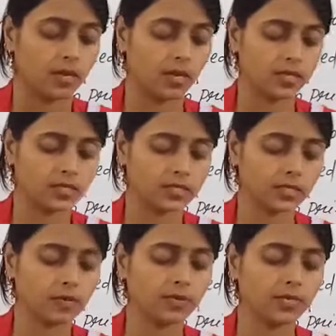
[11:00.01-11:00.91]
Alice,
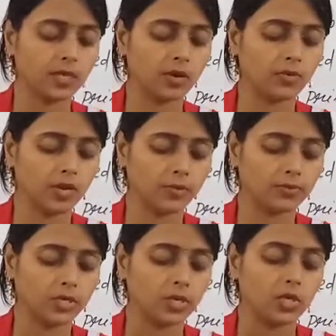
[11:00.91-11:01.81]
coming down
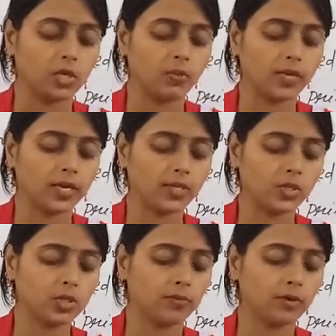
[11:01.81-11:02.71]
left, you will get
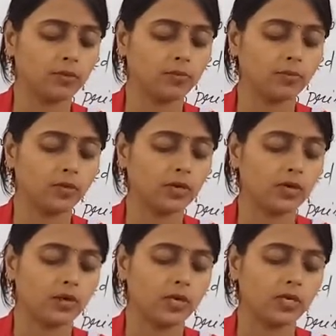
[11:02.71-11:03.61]
to the bottom of the
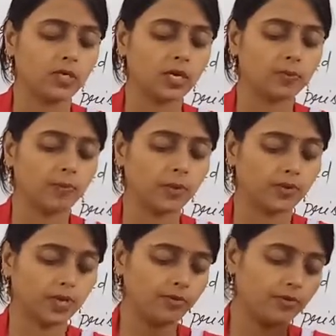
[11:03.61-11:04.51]
duck
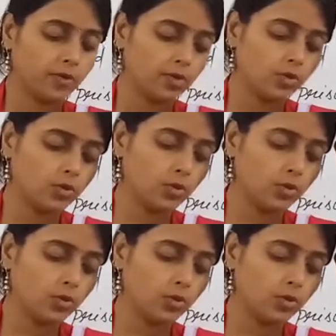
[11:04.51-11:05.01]
pond if you